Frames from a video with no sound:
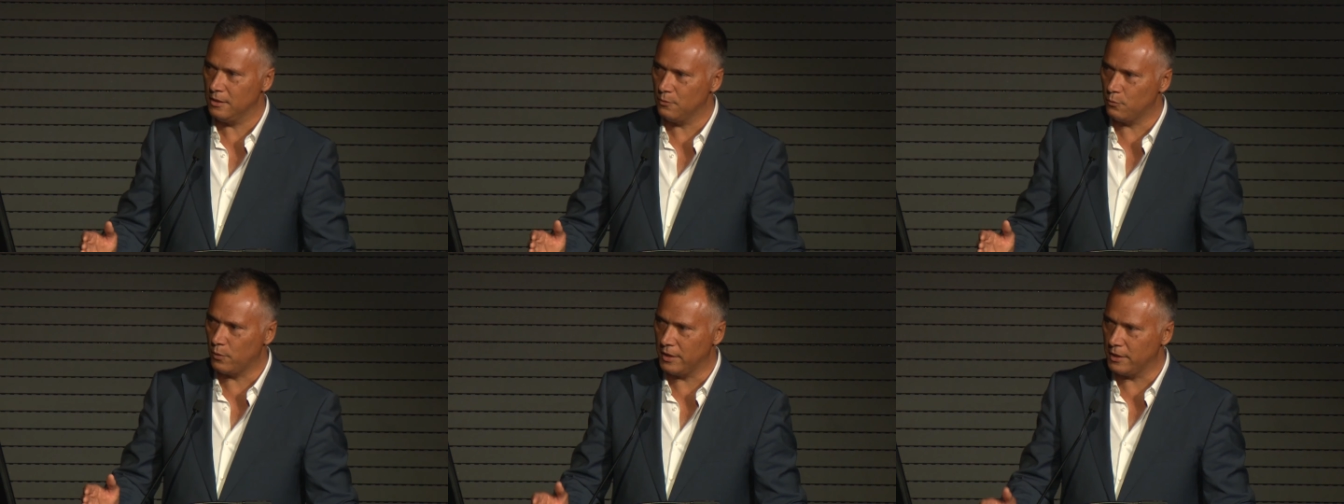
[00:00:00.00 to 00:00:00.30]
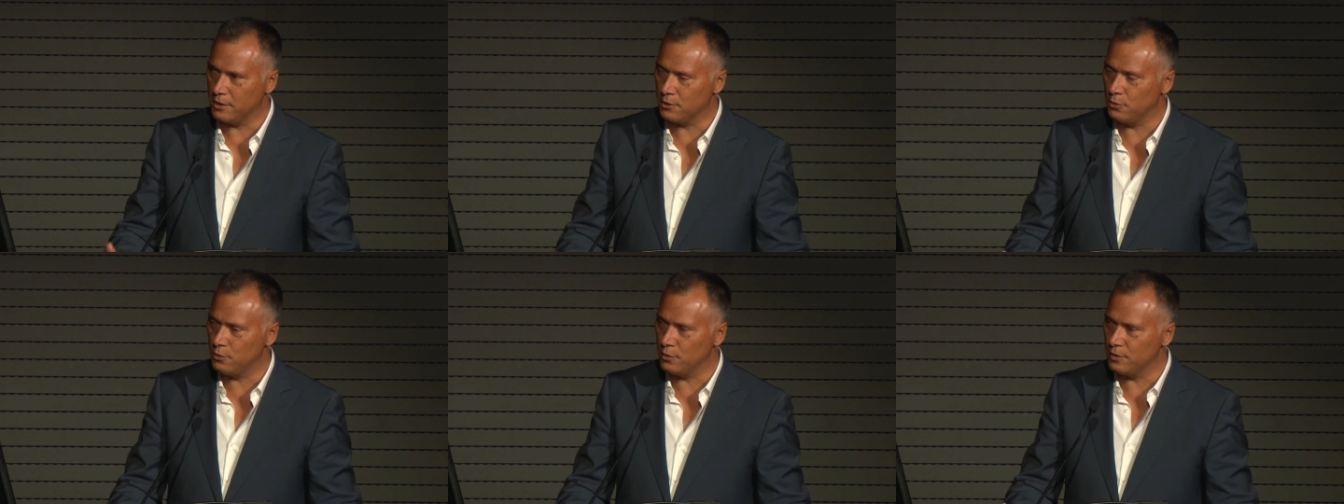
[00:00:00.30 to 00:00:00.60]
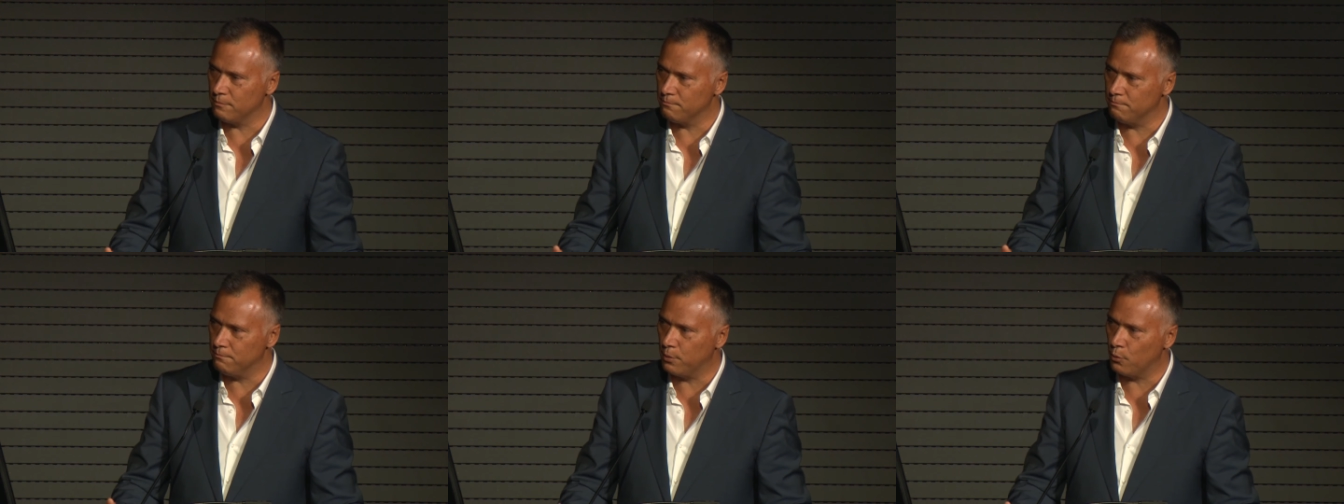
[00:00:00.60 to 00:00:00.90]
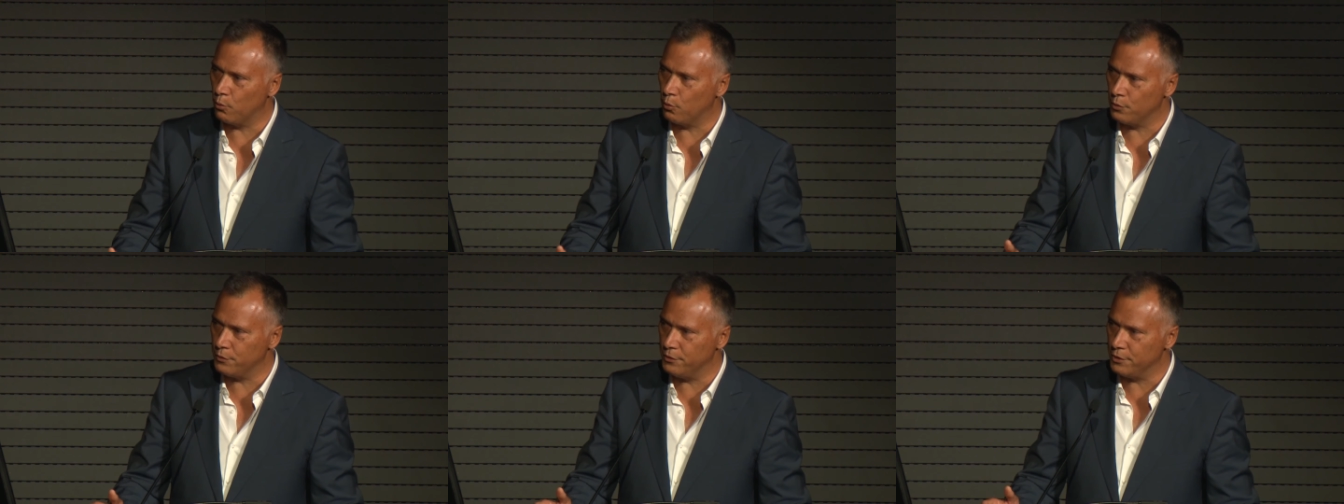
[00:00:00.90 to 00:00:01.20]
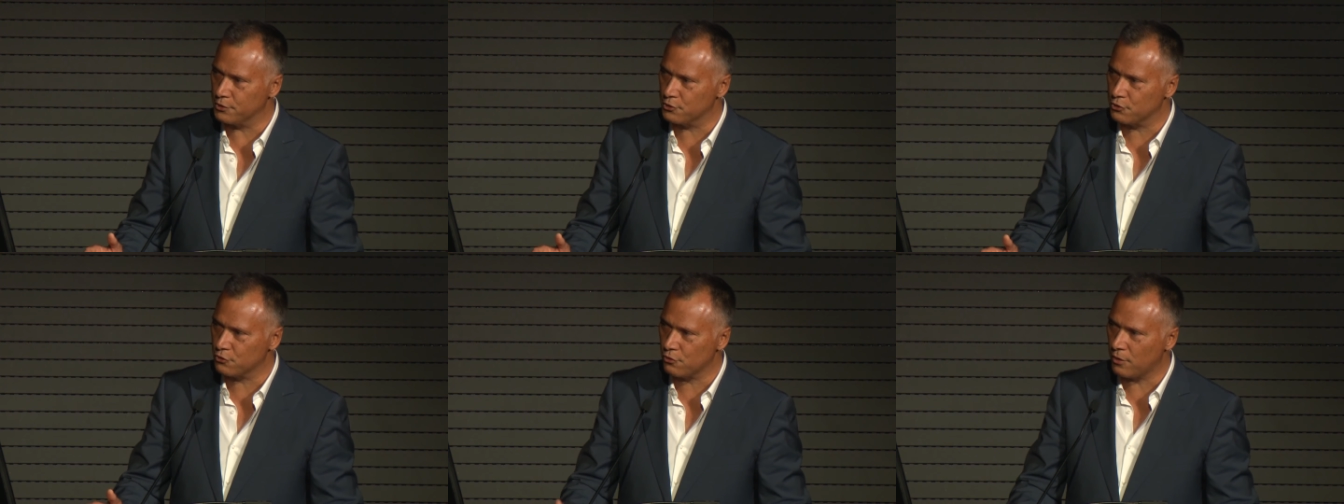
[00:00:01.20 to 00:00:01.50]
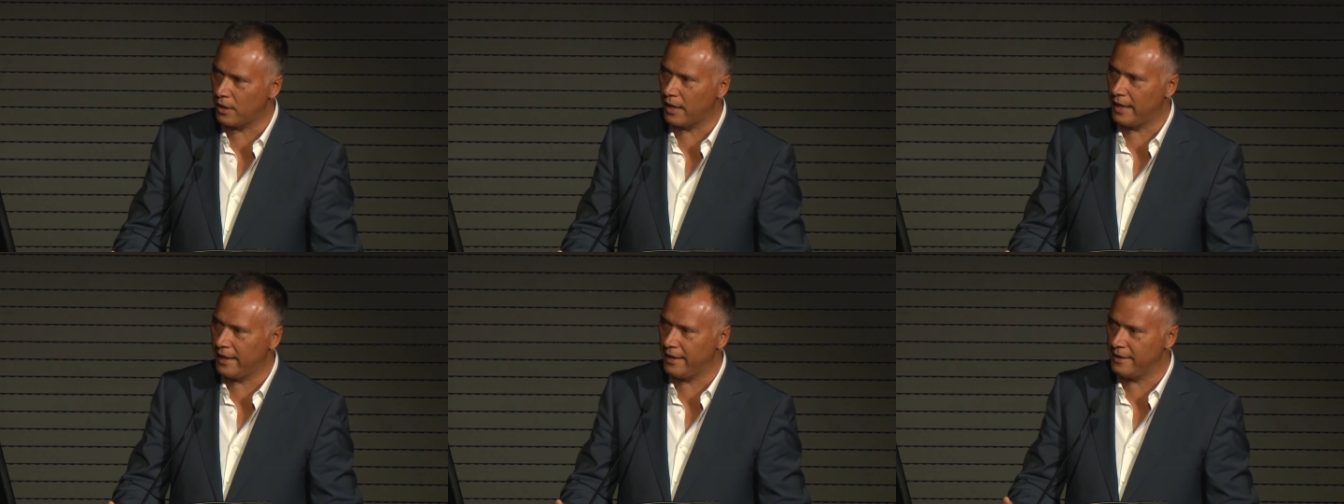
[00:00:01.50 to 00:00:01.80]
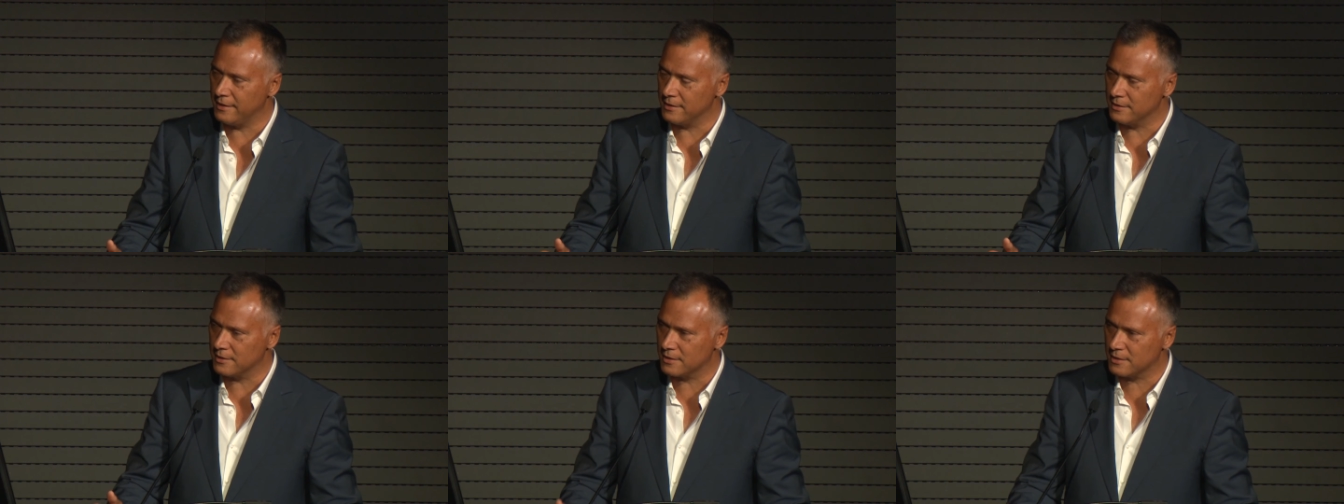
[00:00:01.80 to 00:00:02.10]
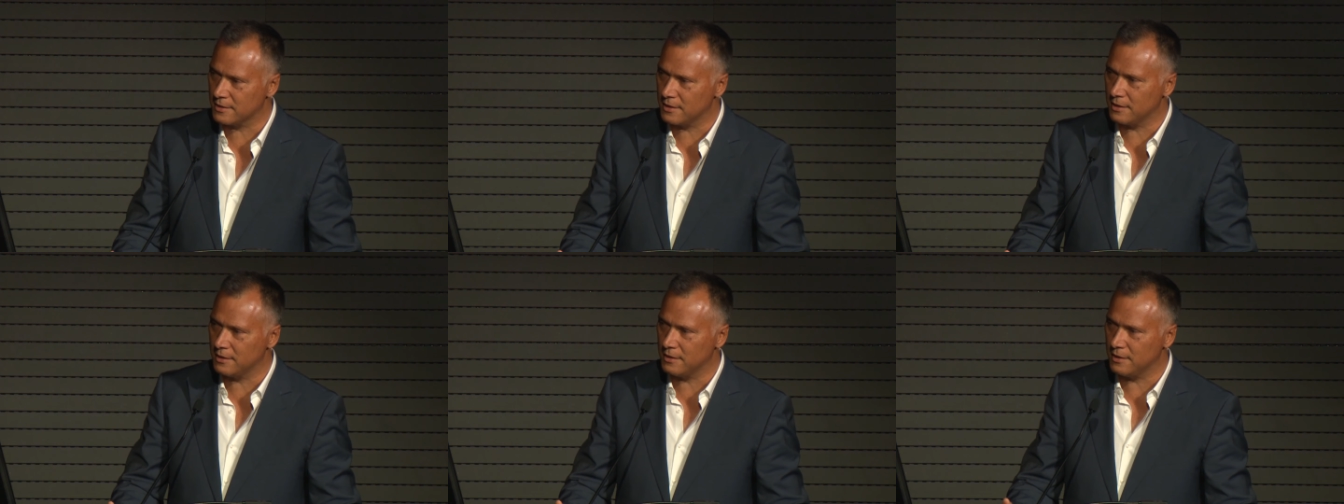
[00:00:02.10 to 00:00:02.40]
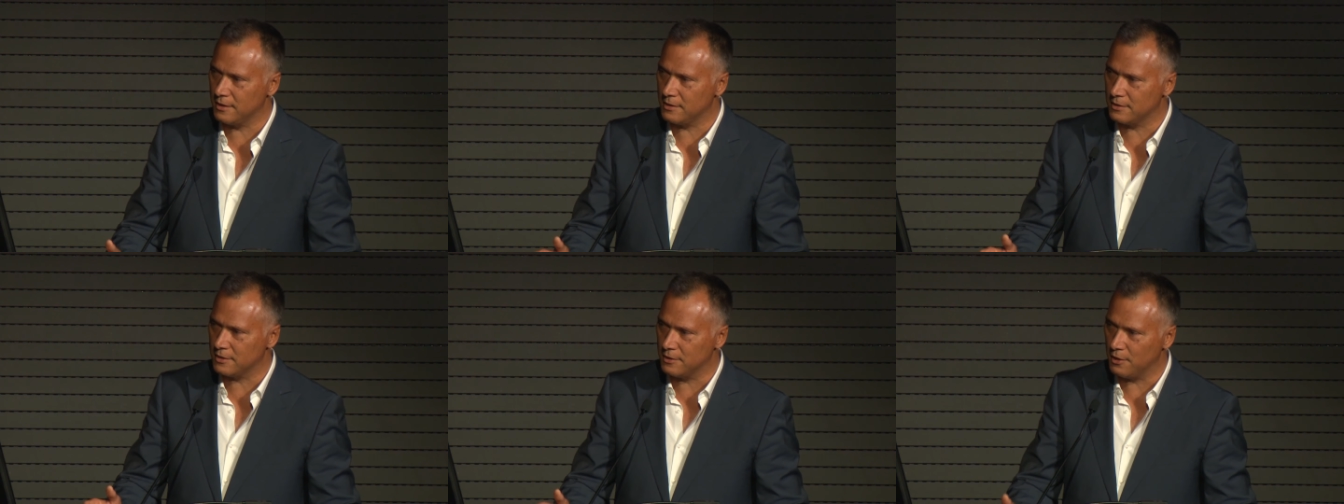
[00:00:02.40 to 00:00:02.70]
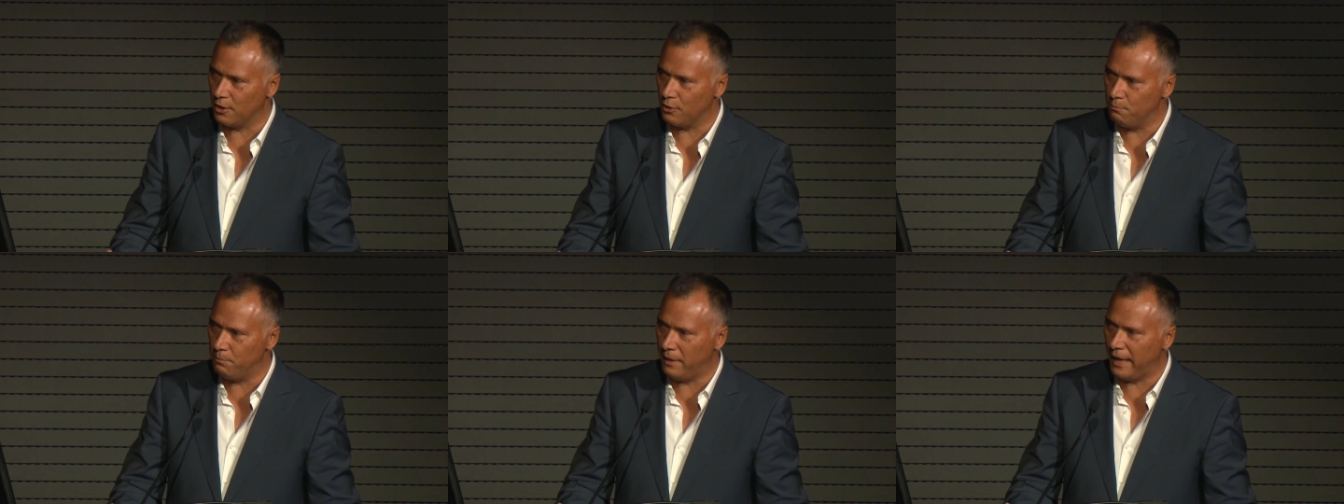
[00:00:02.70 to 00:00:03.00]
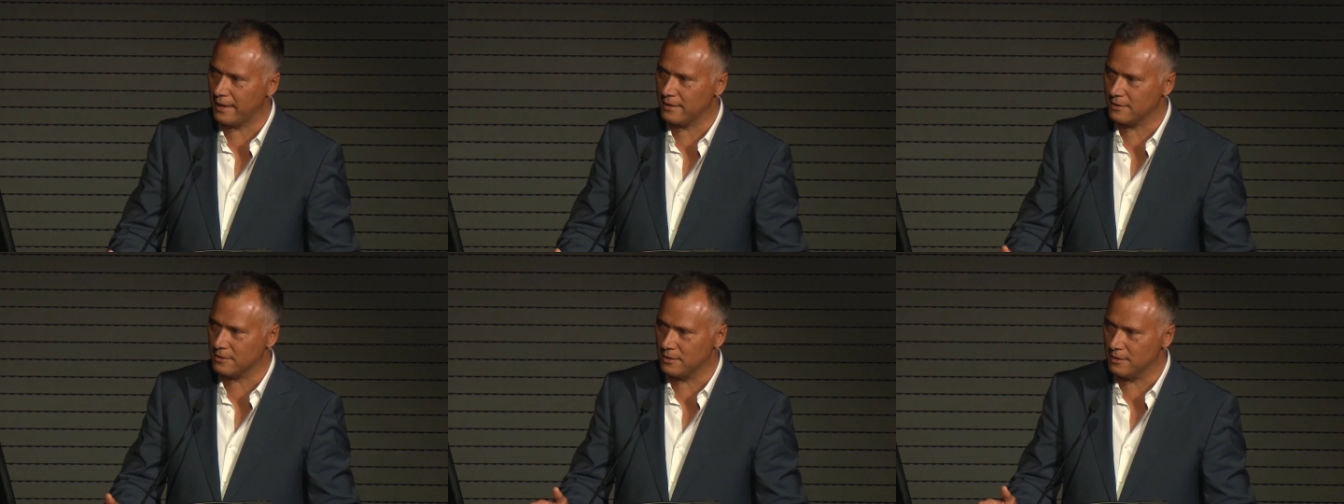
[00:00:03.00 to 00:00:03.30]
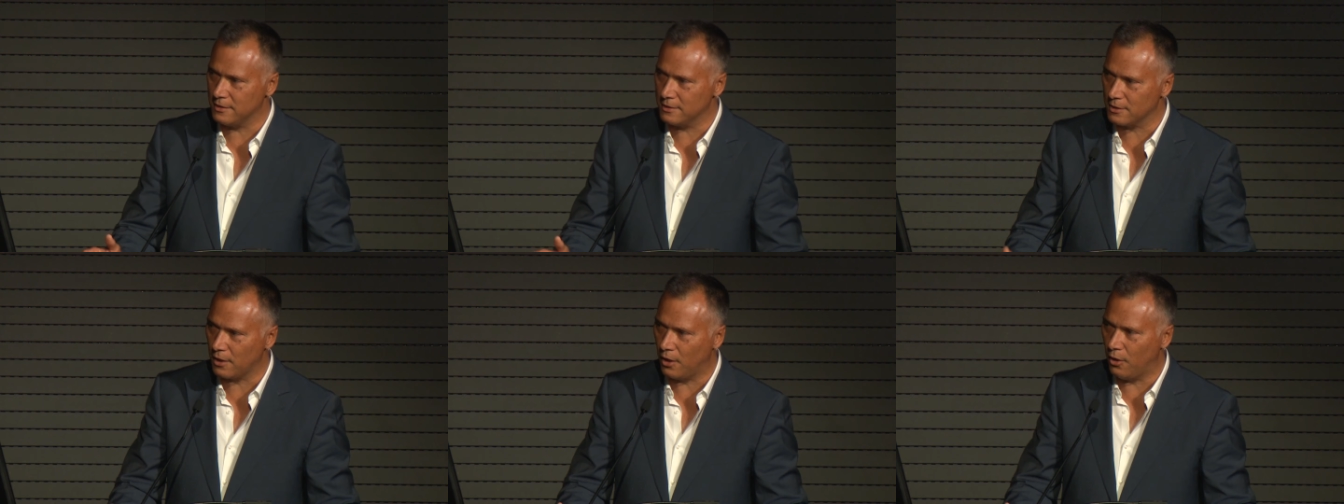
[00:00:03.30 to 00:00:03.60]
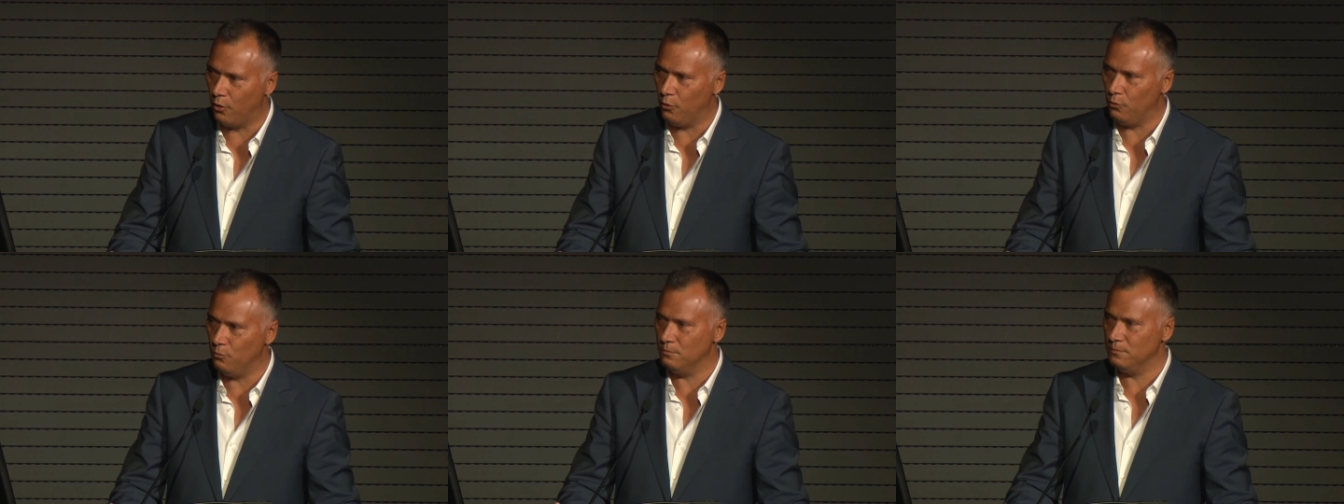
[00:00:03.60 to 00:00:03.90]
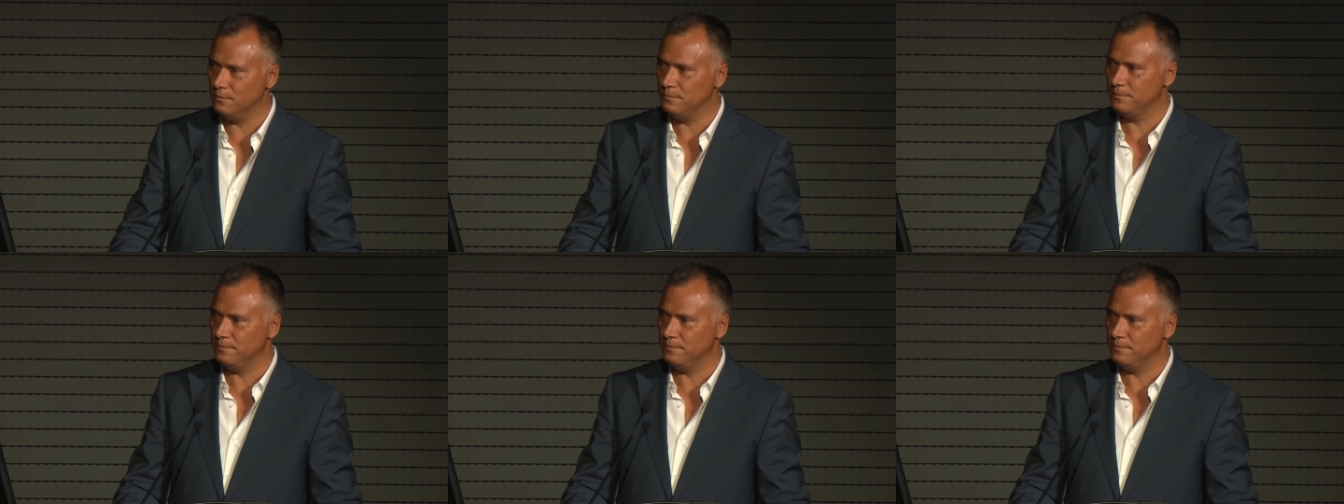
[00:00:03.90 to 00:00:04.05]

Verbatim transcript: where he couldn't board the train in Sydney to go back to his home